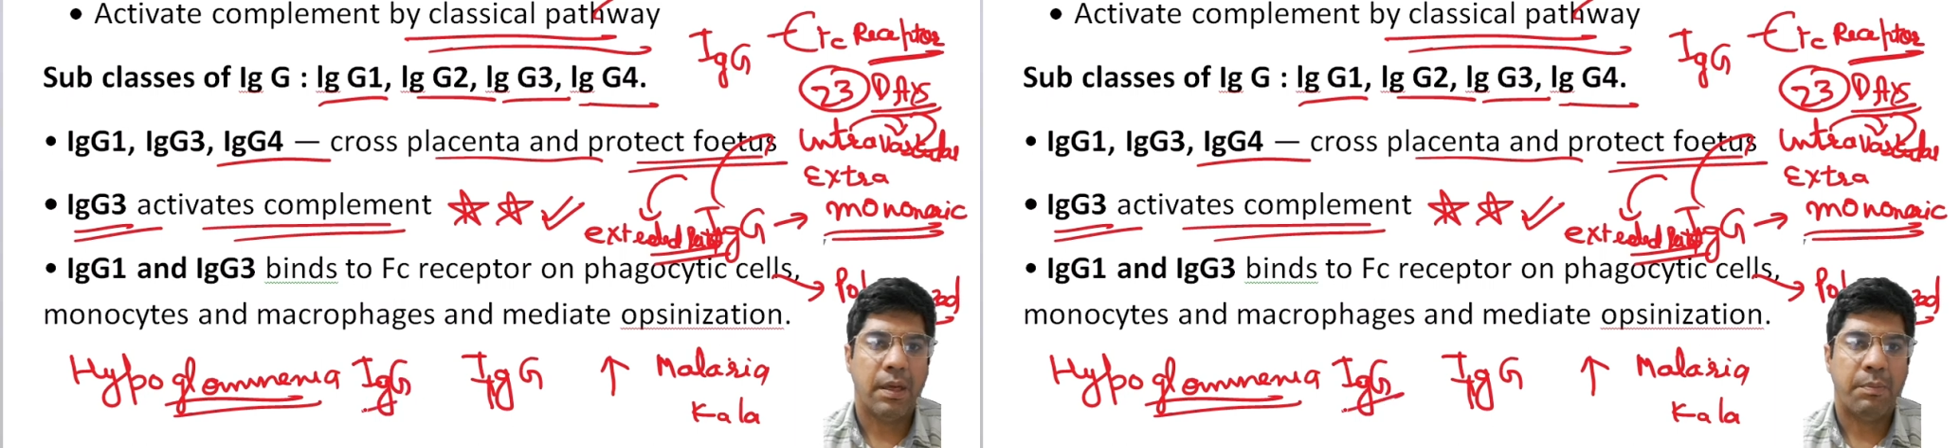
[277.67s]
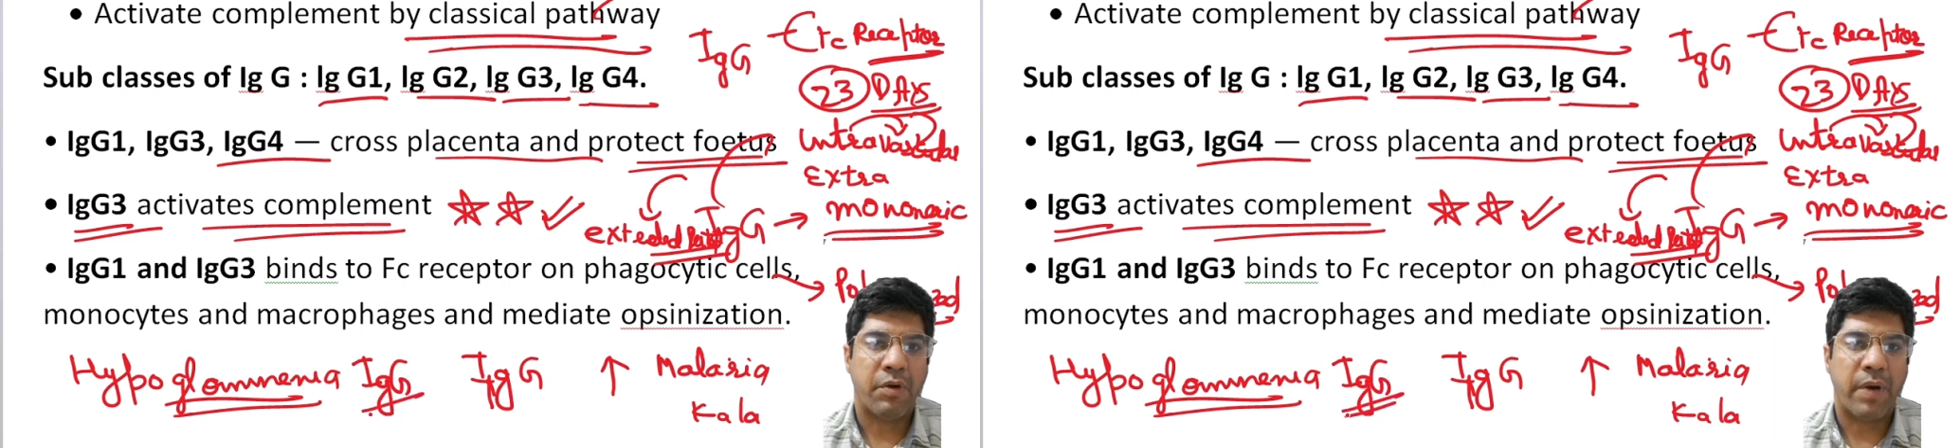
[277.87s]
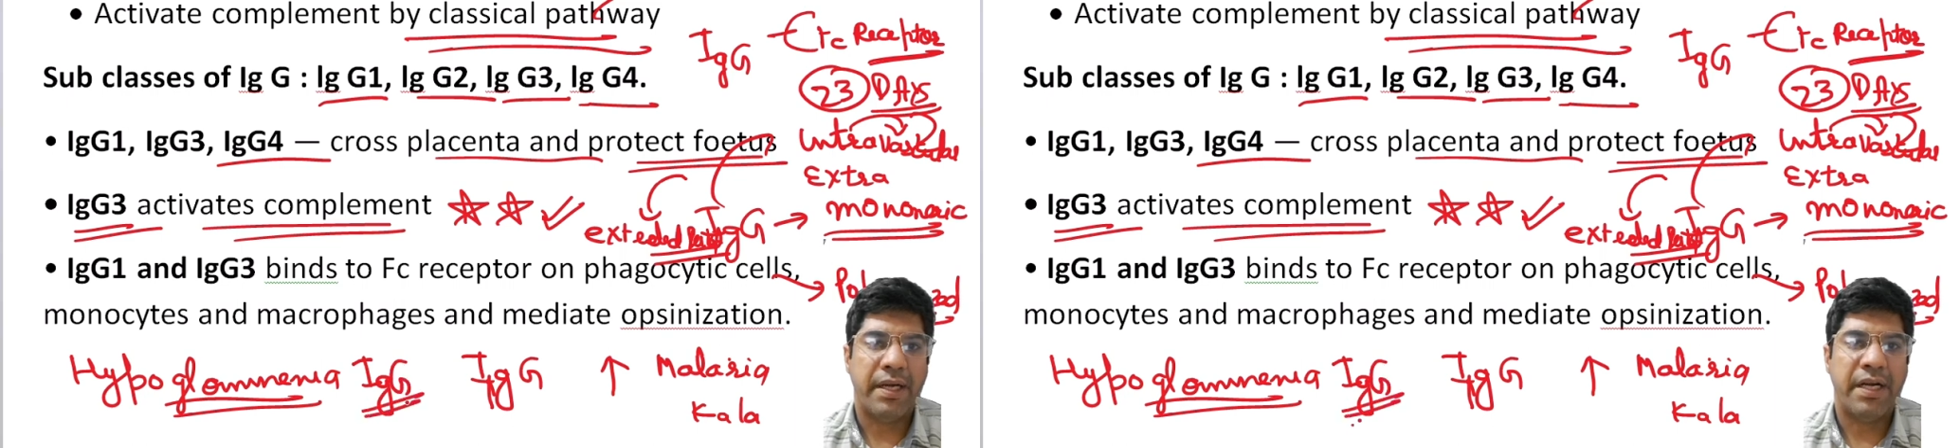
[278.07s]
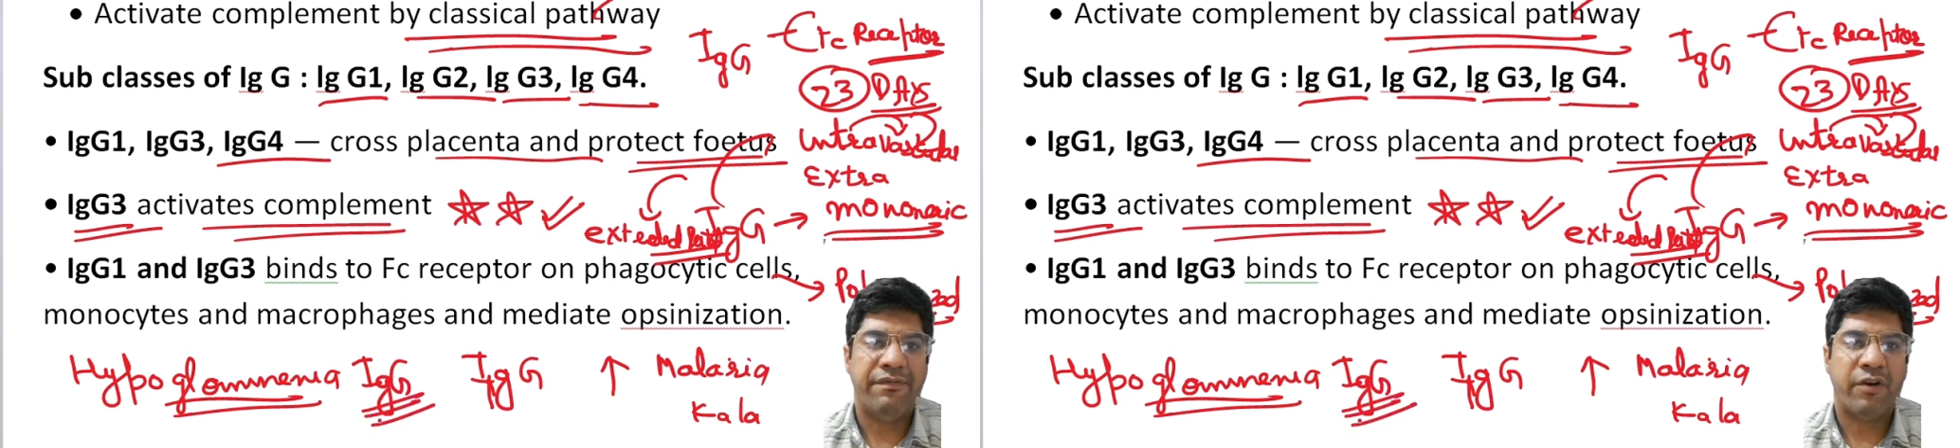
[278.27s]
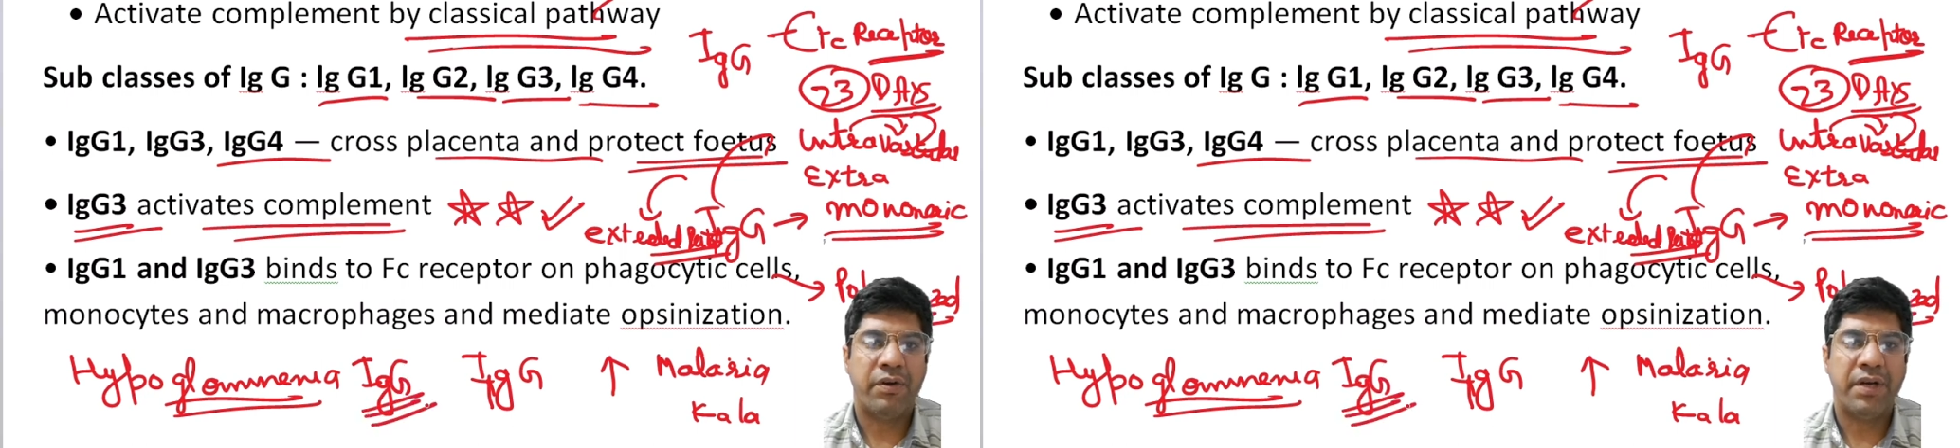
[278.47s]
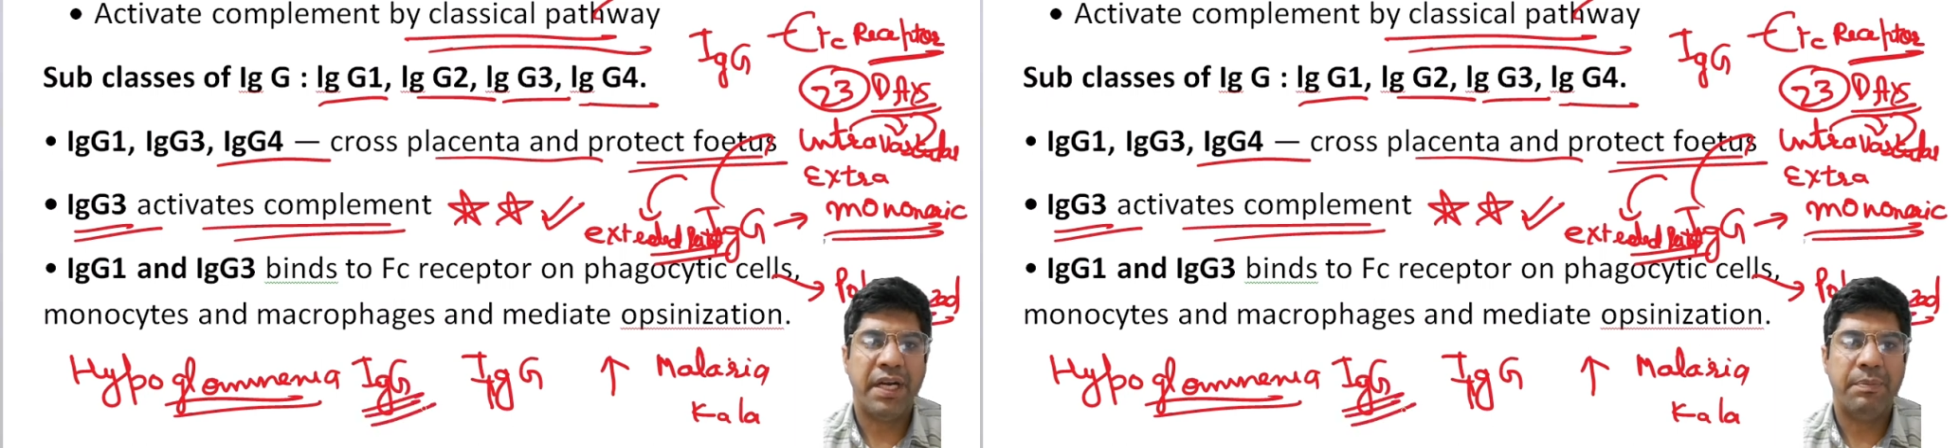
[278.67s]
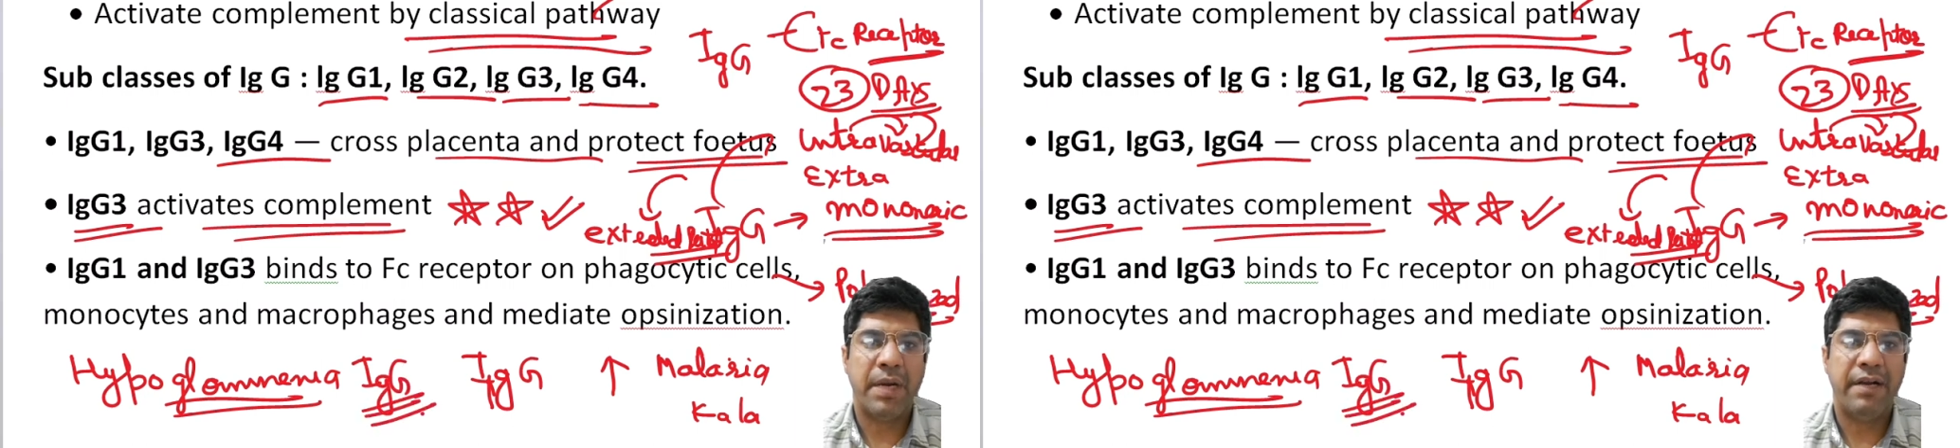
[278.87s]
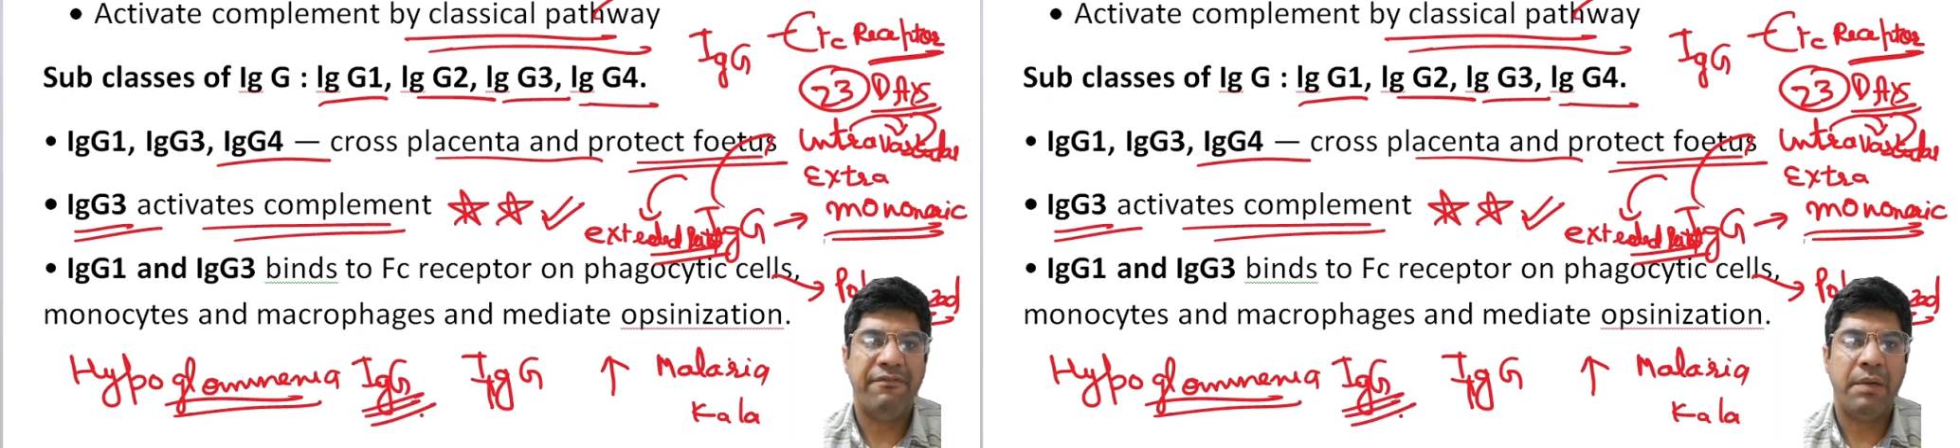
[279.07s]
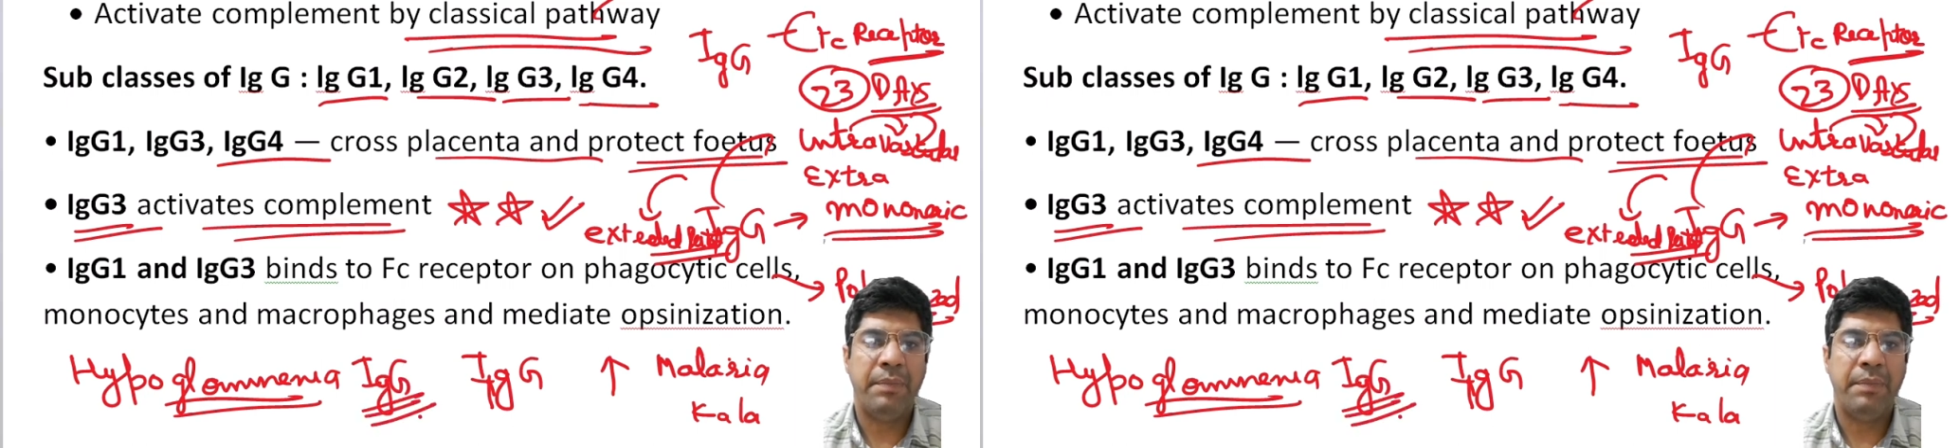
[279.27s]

provided for treatment will